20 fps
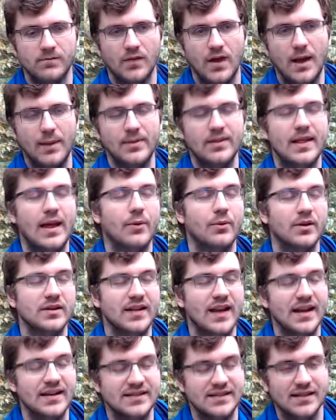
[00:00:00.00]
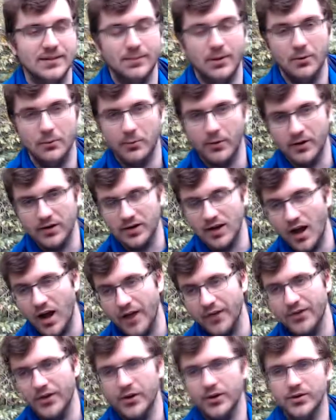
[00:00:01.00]
I mean, that were tested but weren't
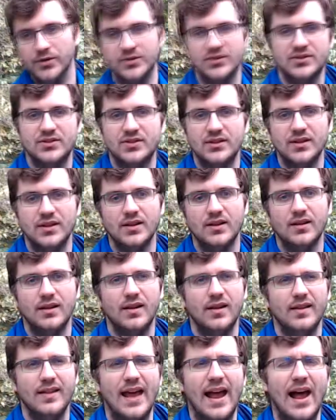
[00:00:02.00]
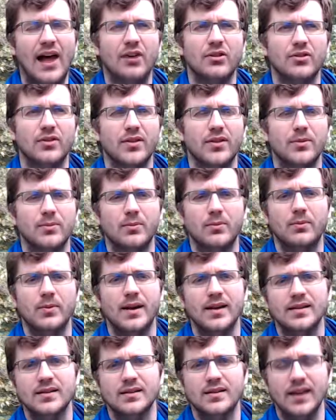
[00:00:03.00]
on those, that algorithm
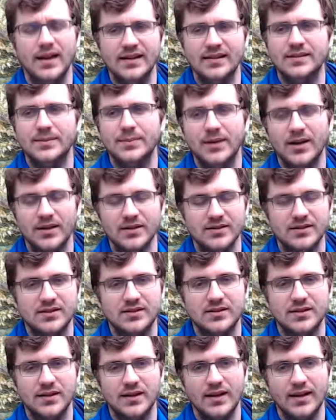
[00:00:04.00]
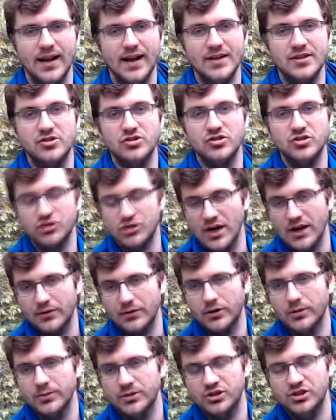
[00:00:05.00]
list because it's
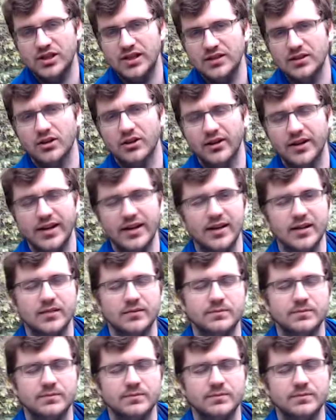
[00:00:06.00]
general machine learning